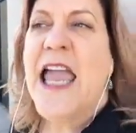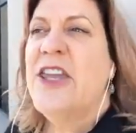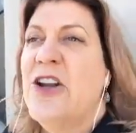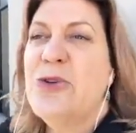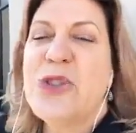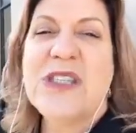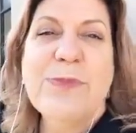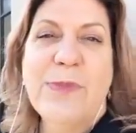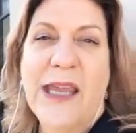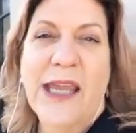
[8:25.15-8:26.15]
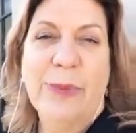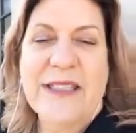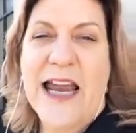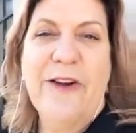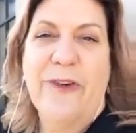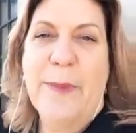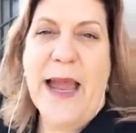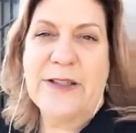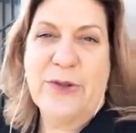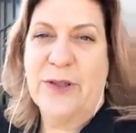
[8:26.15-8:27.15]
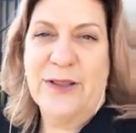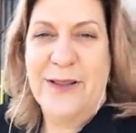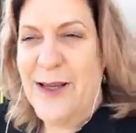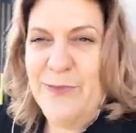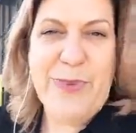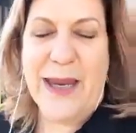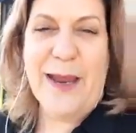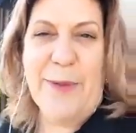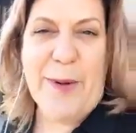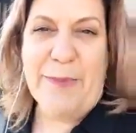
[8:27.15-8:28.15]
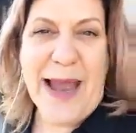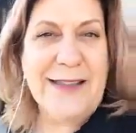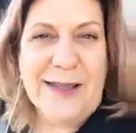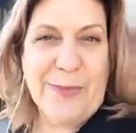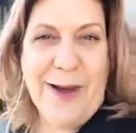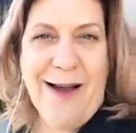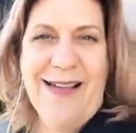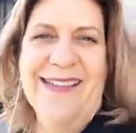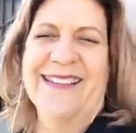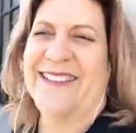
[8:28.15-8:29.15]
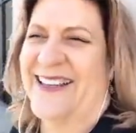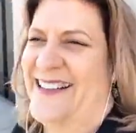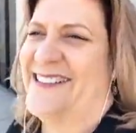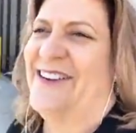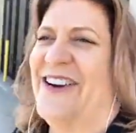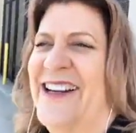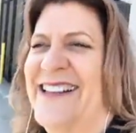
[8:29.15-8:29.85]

You don't see me retiring from acting and picking up a basketball. Okay, sorry.